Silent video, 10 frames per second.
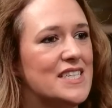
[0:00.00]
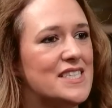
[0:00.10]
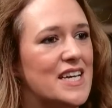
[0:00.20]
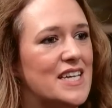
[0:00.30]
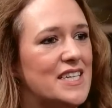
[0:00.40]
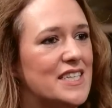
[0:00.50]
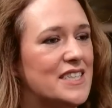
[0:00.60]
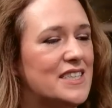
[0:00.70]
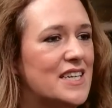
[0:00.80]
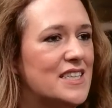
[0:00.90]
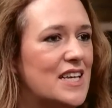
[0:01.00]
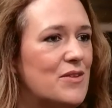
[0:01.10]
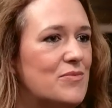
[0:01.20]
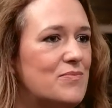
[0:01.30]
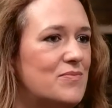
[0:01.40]
saying that
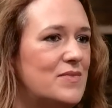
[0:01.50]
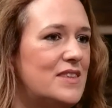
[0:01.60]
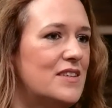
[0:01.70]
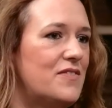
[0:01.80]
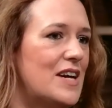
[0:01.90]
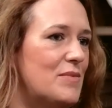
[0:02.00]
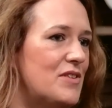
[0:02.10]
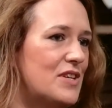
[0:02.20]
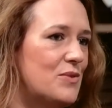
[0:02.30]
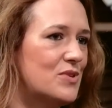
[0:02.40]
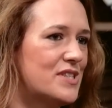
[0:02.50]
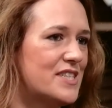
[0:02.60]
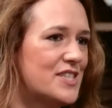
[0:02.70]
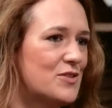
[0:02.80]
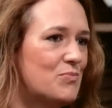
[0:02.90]
the family really
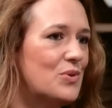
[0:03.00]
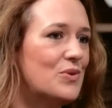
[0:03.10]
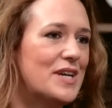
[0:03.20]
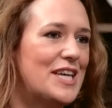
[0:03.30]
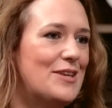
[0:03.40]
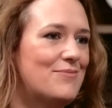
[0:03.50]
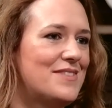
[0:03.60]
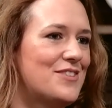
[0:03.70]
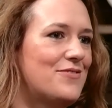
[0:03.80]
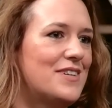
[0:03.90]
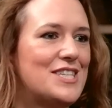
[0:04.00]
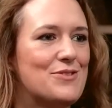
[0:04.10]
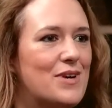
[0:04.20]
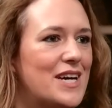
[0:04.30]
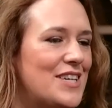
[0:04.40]
wanted to support him to find
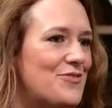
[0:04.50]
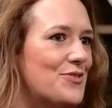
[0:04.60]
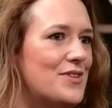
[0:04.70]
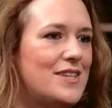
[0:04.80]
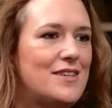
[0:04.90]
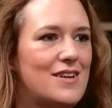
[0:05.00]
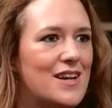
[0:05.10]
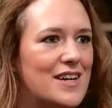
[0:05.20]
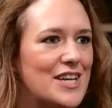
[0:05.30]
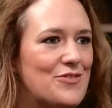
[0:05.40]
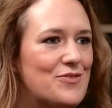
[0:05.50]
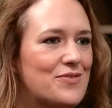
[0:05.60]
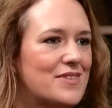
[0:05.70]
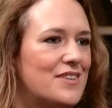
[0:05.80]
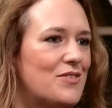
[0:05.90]
a way for a new
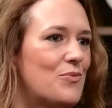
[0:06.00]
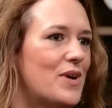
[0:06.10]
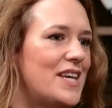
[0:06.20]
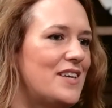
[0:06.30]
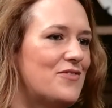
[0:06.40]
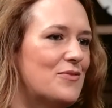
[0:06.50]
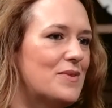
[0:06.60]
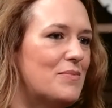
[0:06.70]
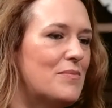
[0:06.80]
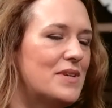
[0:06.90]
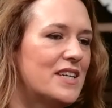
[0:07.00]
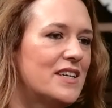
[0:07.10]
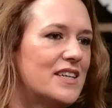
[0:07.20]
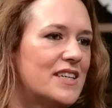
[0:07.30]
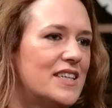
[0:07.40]
life, kind of away from the public
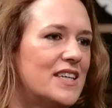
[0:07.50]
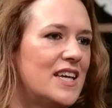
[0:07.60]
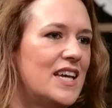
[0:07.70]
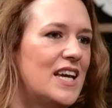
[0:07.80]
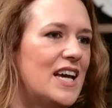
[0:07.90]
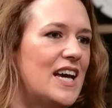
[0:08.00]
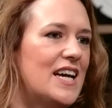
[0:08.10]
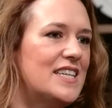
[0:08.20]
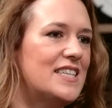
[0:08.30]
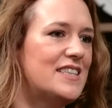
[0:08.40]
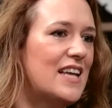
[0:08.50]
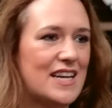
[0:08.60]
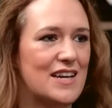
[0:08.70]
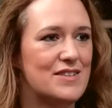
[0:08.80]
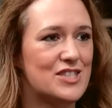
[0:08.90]
eye. And that
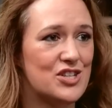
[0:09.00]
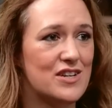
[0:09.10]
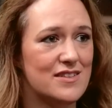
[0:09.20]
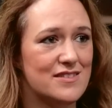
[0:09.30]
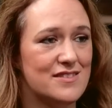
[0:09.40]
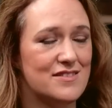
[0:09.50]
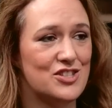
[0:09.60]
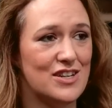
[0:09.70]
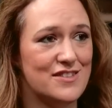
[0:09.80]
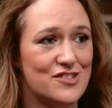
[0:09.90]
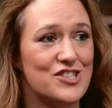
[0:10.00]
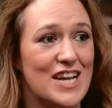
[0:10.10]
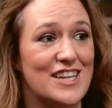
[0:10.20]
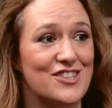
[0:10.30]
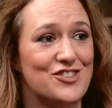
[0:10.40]
now is Charles's
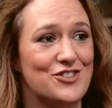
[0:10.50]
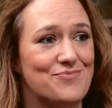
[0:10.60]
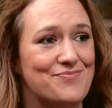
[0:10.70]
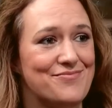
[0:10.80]
challenge.